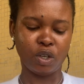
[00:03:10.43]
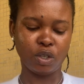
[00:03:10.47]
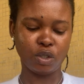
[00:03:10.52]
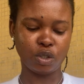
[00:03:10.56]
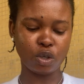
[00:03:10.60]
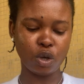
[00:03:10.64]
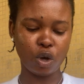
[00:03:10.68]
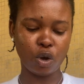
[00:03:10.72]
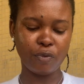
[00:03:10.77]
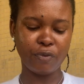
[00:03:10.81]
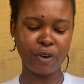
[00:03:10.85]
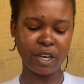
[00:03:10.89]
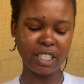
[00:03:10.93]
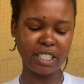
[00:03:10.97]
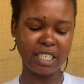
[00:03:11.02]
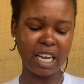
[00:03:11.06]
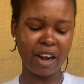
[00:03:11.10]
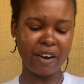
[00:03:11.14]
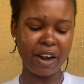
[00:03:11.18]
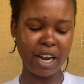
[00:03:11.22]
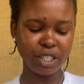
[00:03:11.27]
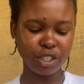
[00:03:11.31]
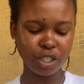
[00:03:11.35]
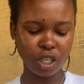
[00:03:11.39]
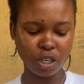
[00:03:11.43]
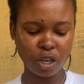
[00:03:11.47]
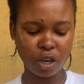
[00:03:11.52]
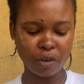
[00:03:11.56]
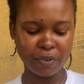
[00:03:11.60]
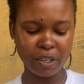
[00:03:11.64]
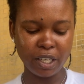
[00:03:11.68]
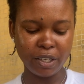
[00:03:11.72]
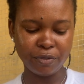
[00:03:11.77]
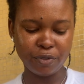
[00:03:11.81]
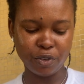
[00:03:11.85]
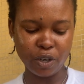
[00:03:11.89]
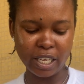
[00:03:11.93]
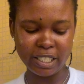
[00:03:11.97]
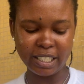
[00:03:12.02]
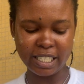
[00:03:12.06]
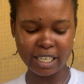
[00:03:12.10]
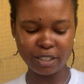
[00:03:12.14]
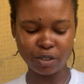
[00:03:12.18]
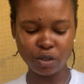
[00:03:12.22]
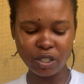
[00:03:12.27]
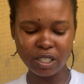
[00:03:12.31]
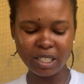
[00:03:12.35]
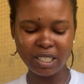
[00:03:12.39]
So for the direction of influence,
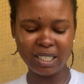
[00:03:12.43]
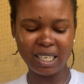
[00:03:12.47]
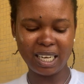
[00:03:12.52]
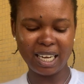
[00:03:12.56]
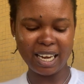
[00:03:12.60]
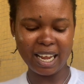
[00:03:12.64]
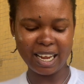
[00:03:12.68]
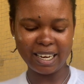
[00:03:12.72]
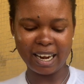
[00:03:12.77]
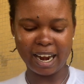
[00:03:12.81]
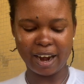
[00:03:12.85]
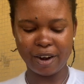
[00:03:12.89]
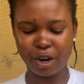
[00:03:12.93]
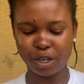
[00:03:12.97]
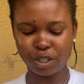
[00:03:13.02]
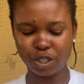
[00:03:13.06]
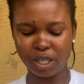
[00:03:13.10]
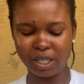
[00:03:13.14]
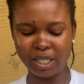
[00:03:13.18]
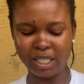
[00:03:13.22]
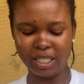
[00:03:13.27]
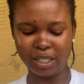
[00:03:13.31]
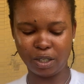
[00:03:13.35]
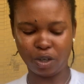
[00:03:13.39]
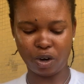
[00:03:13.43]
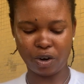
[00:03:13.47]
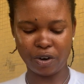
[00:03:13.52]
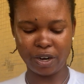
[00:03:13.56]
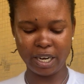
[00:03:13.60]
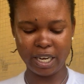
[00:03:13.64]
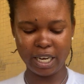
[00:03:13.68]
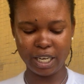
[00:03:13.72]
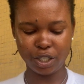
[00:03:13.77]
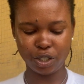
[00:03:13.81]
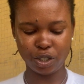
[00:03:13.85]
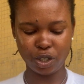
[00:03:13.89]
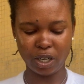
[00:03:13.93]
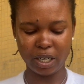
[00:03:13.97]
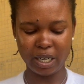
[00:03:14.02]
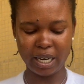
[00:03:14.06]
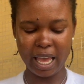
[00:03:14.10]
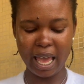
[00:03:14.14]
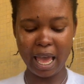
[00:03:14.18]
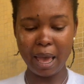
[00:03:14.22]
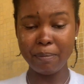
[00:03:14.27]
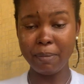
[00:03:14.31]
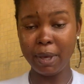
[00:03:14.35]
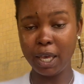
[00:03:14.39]
there's no clear direction in correlation.
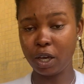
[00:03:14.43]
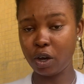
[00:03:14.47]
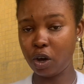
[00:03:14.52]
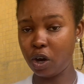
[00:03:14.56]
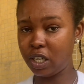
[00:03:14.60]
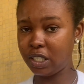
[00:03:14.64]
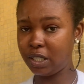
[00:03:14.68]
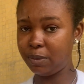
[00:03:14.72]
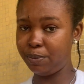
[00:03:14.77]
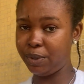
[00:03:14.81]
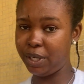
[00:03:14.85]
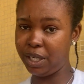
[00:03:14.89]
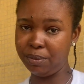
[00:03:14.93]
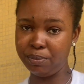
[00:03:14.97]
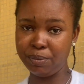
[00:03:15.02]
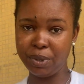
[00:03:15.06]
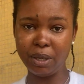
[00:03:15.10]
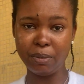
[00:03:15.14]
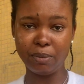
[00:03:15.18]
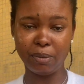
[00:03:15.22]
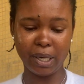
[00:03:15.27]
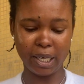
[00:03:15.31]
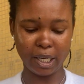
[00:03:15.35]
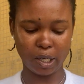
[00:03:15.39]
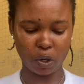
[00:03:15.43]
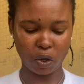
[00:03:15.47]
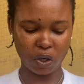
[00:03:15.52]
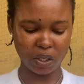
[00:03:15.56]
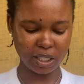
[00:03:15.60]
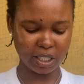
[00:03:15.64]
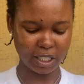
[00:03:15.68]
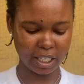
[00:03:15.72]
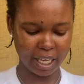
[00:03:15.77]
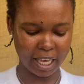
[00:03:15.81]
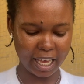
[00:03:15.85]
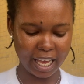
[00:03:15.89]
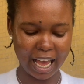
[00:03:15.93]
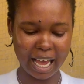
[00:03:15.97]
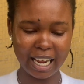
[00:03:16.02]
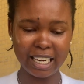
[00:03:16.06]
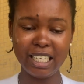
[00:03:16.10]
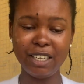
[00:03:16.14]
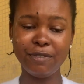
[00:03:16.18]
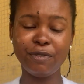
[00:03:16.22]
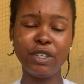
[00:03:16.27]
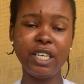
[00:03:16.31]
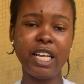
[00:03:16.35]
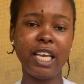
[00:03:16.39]
A may cause B, B may cause A,
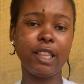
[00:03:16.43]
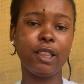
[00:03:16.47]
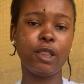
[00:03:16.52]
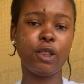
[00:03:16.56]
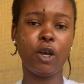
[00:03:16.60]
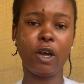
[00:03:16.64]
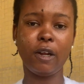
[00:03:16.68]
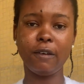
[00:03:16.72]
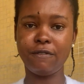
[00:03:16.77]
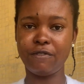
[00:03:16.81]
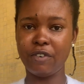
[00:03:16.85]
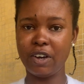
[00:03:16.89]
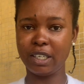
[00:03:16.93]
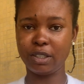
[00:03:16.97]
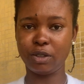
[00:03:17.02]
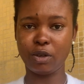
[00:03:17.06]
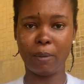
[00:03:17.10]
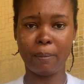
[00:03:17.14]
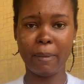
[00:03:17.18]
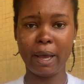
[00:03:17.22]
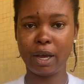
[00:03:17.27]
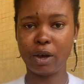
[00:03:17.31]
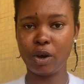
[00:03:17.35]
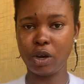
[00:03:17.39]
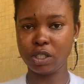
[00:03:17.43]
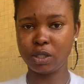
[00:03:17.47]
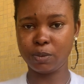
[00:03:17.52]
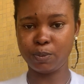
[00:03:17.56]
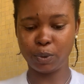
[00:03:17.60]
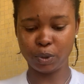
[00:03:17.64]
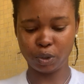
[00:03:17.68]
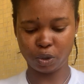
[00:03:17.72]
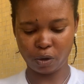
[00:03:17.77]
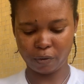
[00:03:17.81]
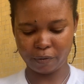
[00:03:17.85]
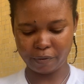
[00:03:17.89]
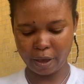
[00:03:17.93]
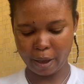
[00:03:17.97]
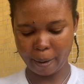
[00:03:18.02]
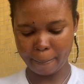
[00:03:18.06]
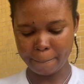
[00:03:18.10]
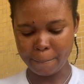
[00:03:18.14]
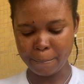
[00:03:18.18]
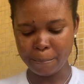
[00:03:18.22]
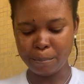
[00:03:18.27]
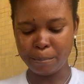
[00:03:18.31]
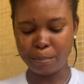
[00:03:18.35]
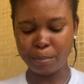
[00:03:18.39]
and even a third factor might cause both of them.
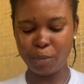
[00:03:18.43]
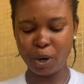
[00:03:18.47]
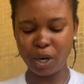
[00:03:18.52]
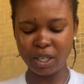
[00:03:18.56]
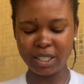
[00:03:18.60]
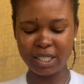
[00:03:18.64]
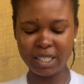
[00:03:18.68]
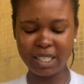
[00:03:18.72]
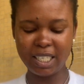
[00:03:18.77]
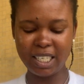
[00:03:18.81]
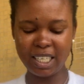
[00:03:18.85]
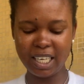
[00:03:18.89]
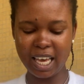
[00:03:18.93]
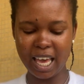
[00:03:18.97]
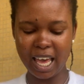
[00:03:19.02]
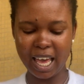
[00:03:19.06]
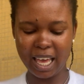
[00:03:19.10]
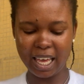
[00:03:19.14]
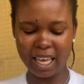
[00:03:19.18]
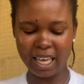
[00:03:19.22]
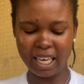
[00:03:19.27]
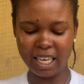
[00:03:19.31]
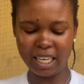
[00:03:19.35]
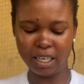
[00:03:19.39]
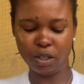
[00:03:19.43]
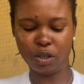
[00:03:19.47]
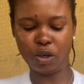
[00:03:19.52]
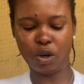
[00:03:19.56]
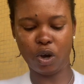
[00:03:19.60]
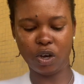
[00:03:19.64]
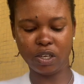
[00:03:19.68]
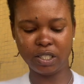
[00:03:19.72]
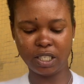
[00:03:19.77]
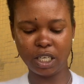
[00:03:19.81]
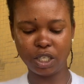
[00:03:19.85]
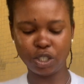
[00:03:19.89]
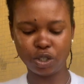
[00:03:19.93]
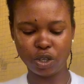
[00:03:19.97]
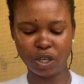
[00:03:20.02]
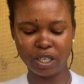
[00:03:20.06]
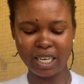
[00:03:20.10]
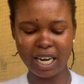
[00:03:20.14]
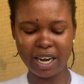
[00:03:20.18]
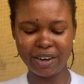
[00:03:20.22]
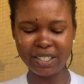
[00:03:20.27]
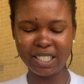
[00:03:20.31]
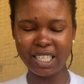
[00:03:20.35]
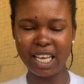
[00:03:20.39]
But here in causation,
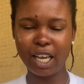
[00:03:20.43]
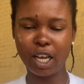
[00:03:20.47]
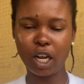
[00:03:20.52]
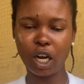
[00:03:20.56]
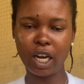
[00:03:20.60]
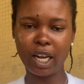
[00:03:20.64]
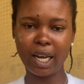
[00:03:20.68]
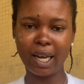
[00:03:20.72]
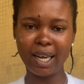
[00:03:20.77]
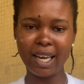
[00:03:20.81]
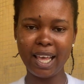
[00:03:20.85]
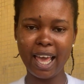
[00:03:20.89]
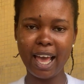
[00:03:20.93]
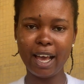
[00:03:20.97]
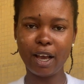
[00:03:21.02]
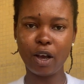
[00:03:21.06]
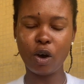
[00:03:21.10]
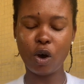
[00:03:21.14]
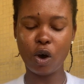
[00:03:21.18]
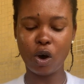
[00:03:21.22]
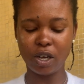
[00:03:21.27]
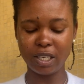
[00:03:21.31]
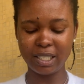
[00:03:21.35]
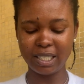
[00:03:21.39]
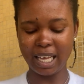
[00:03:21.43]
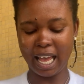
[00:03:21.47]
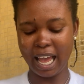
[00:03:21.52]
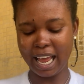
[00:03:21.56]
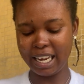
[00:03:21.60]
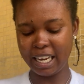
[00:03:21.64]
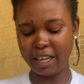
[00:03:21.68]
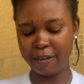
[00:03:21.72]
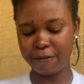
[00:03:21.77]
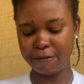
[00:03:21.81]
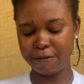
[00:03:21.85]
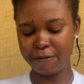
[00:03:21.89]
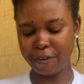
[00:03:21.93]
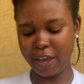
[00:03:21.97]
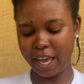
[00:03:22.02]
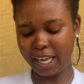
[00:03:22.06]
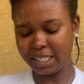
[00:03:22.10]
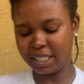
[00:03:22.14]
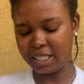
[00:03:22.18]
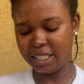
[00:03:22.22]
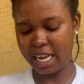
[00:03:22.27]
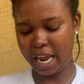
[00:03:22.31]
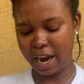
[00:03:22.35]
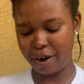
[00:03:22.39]
there is a clear cause and
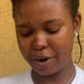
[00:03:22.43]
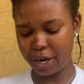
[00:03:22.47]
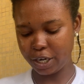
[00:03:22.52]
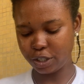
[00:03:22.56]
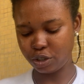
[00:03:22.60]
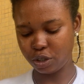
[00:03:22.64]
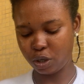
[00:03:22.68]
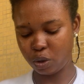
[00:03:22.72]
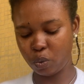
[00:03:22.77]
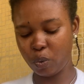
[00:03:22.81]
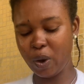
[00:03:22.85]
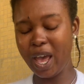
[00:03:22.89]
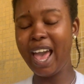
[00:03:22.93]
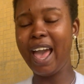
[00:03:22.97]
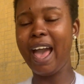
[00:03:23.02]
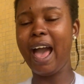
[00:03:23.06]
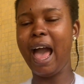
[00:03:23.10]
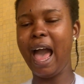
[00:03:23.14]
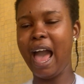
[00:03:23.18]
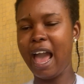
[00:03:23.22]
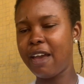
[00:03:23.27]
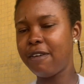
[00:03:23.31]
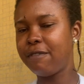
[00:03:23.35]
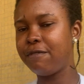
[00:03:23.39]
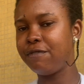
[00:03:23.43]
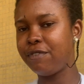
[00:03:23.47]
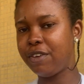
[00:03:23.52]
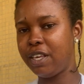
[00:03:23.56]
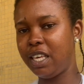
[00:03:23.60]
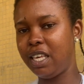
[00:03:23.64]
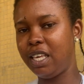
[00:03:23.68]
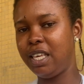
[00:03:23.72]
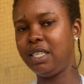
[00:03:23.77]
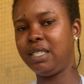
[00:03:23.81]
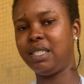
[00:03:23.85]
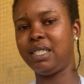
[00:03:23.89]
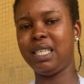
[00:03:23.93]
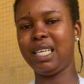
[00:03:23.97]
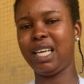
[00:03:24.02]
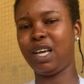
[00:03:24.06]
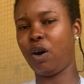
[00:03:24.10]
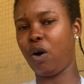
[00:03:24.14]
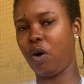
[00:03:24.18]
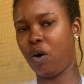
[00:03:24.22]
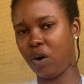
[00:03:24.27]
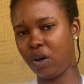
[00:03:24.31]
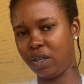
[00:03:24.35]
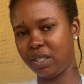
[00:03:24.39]
effect direction where IV is the
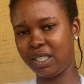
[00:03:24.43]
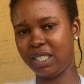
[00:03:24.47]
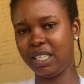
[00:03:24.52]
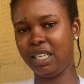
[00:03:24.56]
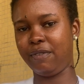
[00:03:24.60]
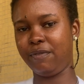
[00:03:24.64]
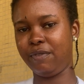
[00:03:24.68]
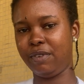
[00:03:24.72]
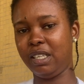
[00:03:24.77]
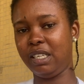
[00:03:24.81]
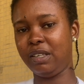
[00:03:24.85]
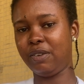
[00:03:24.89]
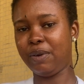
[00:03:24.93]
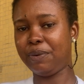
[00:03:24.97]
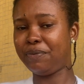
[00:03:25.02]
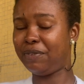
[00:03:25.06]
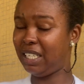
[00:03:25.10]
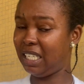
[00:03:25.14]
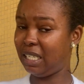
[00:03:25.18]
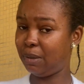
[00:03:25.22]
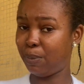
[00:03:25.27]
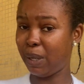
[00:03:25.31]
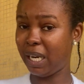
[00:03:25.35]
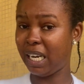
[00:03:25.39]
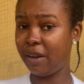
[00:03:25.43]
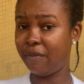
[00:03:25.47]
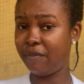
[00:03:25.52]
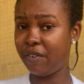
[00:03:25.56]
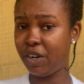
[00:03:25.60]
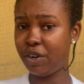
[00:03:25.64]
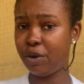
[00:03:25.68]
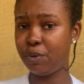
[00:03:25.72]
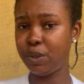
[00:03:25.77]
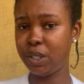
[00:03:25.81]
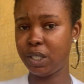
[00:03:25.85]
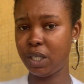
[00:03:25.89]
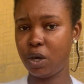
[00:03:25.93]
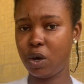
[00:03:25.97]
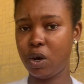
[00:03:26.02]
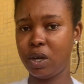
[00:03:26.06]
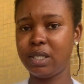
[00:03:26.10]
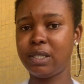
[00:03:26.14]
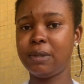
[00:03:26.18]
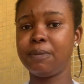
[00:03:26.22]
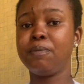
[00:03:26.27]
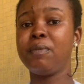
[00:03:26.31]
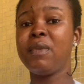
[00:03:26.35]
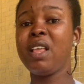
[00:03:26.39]
cause, independent variable is the
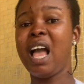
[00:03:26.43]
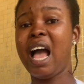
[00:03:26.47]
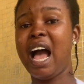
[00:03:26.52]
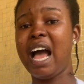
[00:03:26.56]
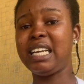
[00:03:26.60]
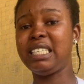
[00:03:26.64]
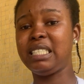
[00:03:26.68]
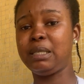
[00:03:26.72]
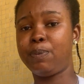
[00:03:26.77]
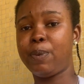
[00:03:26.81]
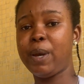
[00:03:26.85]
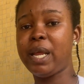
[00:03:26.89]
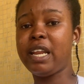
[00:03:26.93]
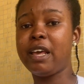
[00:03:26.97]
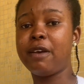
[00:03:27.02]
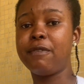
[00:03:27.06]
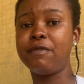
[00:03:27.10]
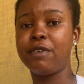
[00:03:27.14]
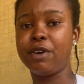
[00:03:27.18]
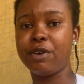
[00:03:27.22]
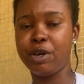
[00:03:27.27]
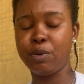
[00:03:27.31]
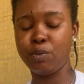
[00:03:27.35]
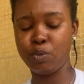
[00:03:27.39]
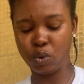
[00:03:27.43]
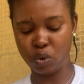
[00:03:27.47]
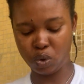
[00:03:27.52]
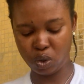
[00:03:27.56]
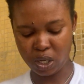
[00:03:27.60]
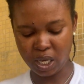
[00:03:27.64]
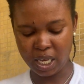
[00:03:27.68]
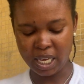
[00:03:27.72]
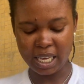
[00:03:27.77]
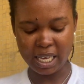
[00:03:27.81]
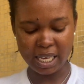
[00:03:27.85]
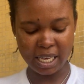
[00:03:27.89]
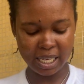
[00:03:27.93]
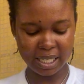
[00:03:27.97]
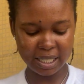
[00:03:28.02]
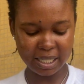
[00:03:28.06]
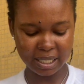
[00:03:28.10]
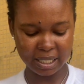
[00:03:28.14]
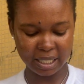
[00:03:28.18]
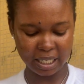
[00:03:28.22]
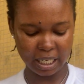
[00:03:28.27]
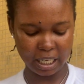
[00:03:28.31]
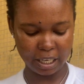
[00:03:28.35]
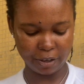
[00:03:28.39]
cause, and dependent variable
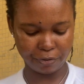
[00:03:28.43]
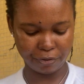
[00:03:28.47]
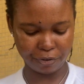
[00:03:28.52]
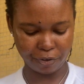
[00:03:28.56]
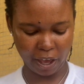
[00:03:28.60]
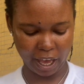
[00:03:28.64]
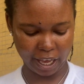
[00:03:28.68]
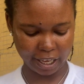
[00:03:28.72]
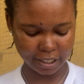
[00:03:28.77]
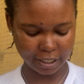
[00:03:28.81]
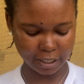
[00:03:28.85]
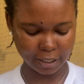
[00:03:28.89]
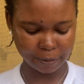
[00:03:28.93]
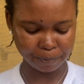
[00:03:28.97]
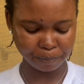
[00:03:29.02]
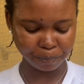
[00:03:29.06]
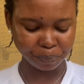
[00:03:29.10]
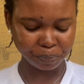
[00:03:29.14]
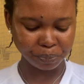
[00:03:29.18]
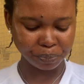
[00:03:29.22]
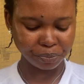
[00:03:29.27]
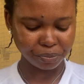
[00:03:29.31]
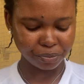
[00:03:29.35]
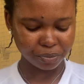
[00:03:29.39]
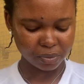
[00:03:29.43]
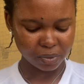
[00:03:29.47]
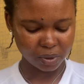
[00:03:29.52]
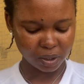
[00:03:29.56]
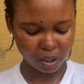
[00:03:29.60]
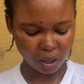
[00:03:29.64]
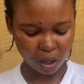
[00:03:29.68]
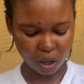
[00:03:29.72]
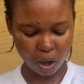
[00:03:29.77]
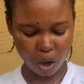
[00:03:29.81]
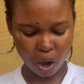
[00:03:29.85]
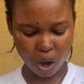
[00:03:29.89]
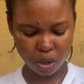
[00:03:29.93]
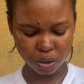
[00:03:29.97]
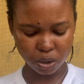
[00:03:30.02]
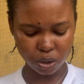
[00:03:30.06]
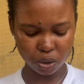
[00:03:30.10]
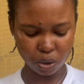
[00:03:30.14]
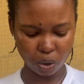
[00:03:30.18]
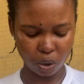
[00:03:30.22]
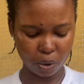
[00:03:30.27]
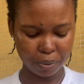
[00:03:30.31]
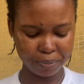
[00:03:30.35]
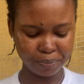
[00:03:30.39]
is the effect.
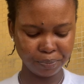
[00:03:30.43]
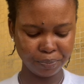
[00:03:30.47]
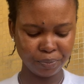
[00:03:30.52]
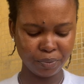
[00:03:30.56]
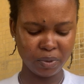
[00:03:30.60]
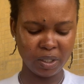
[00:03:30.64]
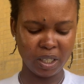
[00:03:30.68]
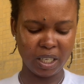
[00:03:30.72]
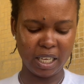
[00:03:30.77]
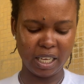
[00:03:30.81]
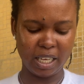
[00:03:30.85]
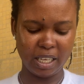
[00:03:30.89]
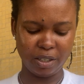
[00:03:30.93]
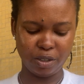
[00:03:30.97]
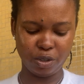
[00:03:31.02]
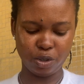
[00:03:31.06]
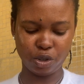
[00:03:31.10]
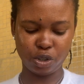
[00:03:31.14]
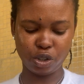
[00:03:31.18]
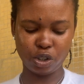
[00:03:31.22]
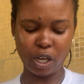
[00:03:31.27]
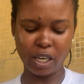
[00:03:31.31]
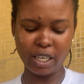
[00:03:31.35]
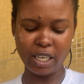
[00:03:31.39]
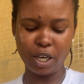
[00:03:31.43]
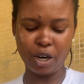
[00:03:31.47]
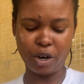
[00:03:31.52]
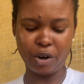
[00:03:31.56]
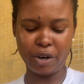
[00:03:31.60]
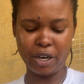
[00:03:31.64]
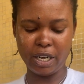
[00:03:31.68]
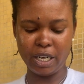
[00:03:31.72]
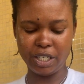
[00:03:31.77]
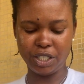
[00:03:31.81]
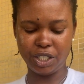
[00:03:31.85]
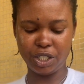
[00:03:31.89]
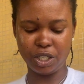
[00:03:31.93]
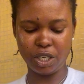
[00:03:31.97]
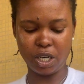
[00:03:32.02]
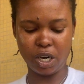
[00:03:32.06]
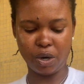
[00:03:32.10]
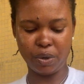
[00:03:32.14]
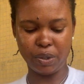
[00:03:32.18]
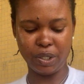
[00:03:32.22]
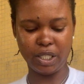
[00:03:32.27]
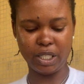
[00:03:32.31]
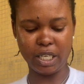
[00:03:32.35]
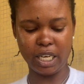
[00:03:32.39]
Also, you study
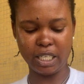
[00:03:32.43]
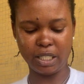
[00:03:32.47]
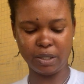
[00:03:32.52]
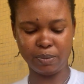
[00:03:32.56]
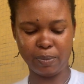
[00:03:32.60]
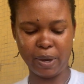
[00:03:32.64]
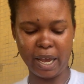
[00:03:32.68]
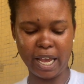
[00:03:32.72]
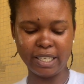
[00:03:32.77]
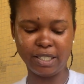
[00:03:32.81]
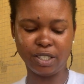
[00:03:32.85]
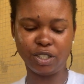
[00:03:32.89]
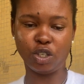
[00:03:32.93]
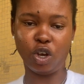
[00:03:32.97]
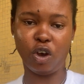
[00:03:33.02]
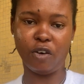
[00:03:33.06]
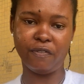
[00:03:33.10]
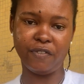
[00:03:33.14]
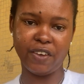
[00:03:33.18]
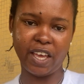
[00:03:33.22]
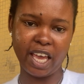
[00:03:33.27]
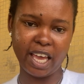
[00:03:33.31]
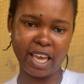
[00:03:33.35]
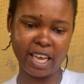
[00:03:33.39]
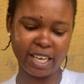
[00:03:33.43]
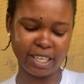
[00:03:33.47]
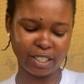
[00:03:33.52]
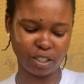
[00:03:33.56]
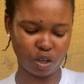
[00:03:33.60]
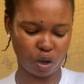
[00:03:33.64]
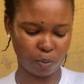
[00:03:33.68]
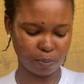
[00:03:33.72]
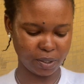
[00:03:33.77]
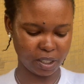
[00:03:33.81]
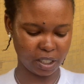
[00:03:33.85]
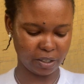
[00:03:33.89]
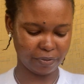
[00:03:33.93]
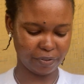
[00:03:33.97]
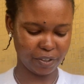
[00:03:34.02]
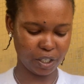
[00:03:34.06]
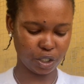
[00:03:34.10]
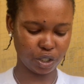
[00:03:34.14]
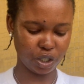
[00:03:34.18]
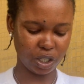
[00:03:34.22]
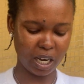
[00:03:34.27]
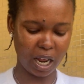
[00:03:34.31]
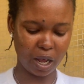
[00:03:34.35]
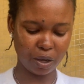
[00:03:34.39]
correlational research by surveys,
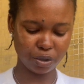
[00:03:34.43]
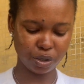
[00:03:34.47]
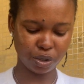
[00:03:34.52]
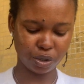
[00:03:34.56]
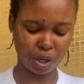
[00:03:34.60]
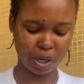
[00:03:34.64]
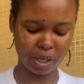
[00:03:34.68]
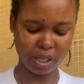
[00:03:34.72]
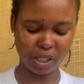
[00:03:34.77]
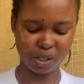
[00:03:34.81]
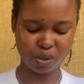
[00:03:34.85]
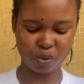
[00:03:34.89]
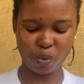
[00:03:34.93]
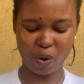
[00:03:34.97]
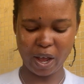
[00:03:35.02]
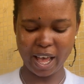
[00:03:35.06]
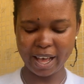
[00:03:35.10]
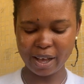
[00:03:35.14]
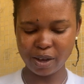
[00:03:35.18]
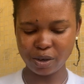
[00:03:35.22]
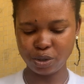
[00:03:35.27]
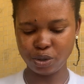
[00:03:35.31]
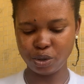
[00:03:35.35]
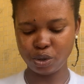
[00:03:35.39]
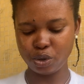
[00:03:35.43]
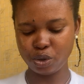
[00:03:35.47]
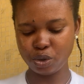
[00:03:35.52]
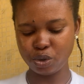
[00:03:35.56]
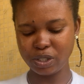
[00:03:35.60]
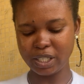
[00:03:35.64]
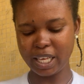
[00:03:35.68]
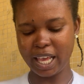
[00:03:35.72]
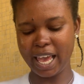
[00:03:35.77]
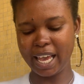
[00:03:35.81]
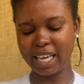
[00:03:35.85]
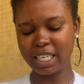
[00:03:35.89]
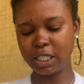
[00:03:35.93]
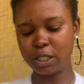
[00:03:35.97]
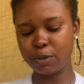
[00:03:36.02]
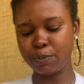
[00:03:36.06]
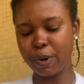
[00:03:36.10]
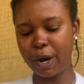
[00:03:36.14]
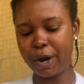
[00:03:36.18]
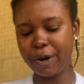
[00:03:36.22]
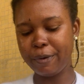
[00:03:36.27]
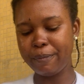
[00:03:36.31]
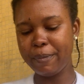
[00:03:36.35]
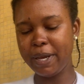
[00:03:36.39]
observational studies, while you use
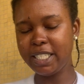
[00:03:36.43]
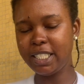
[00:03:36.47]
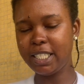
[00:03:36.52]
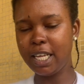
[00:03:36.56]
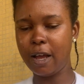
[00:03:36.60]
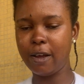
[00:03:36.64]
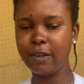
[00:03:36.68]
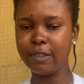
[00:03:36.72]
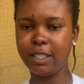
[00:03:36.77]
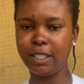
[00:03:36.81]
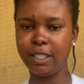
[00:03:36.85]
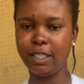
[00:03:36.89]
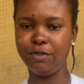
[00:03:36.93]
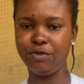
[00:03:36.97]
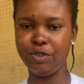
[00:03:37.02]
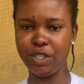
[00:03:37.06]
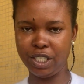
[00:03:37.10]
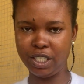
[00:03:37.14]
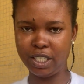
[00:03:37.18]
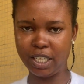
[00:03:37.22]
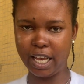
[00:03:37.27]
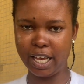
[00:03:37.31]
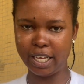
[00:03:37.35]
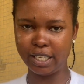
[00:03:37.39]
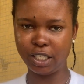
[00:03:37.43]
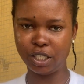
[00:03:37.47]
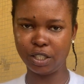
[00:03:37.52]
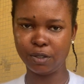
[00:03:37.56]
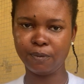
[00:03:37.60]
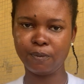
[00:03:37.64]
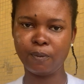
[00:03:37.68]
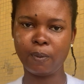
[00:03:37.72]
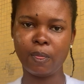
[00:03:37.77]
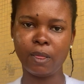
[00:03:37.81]
experimental research